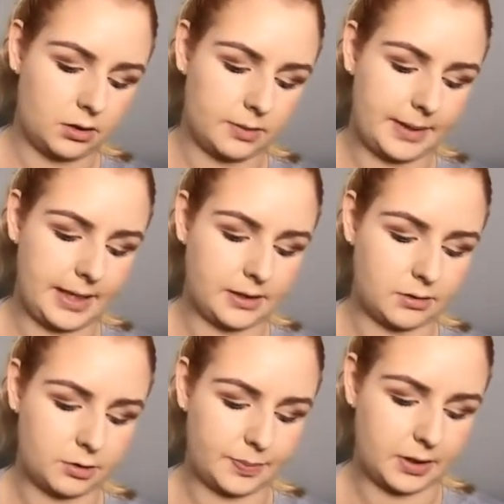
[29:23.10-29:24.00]
on my
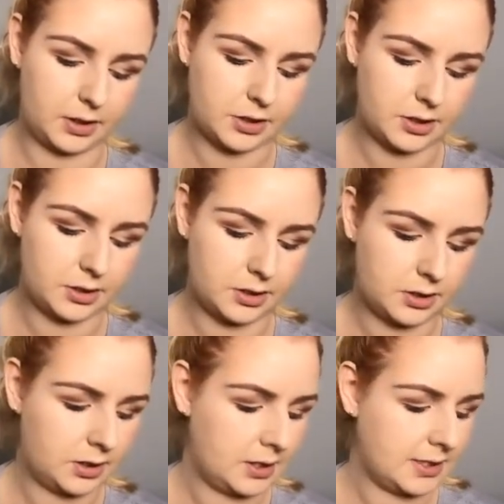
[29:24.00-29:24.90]
angled brush,
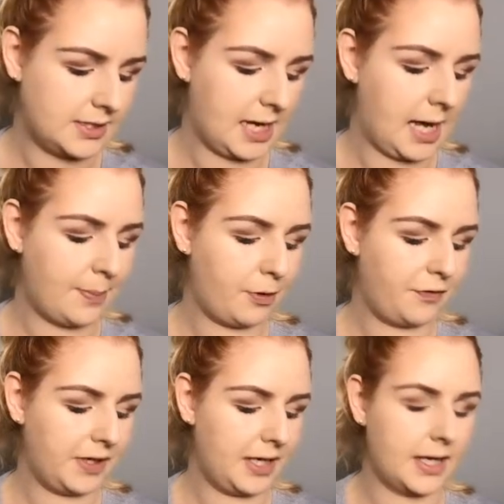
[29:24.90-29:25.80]
tap
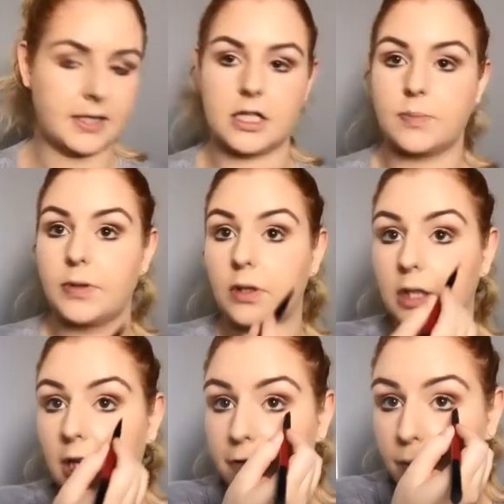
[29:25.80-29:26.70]
off any excess, be
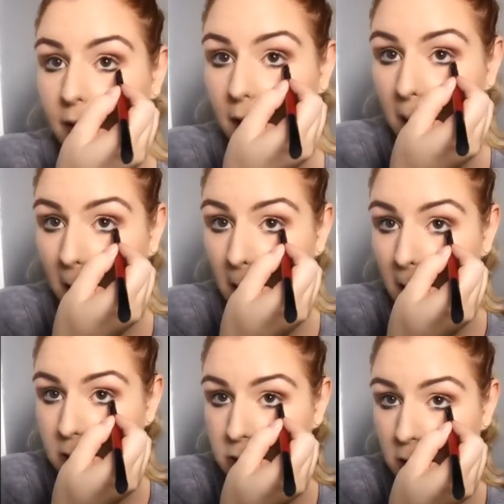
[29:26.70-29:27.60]
really careful with that, and
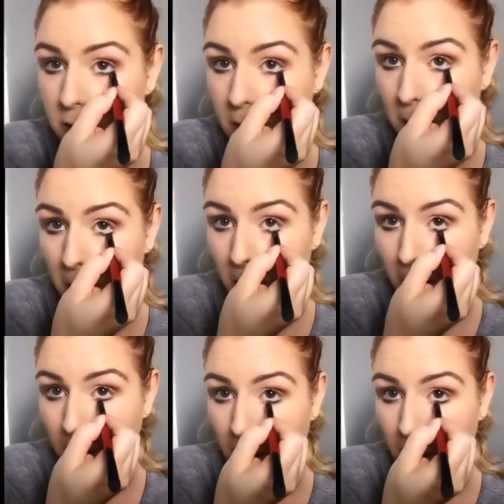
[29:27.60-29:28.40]
then gently